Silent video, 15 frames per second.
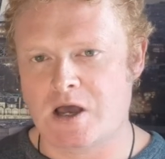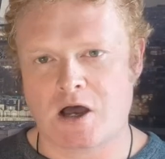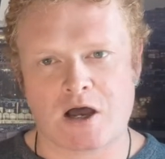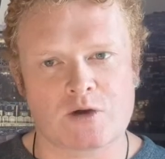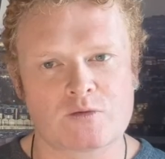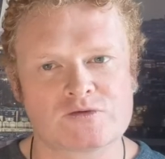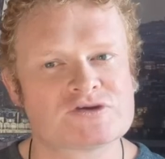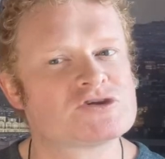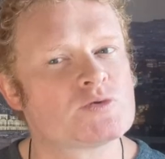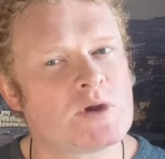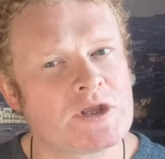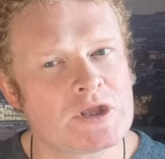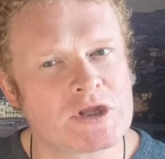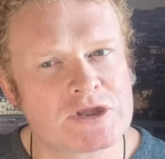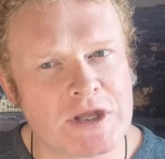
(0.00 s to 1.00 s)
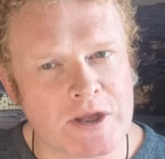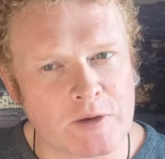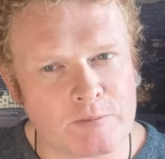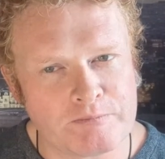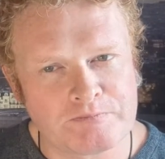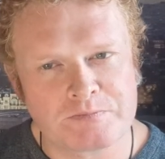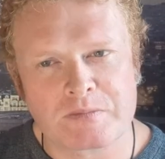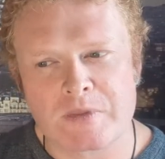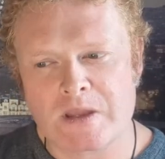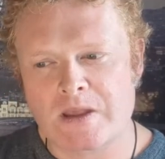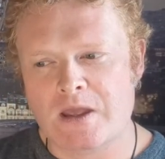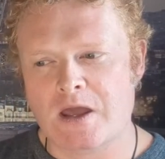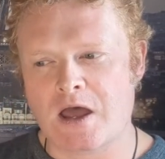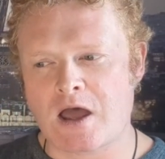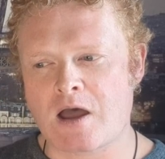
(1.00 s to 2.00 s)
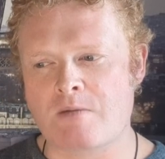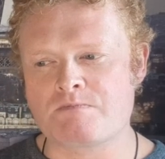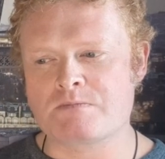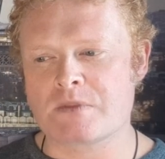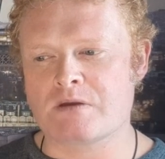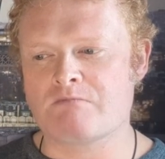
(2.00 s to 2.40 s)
I will sweeten the deal.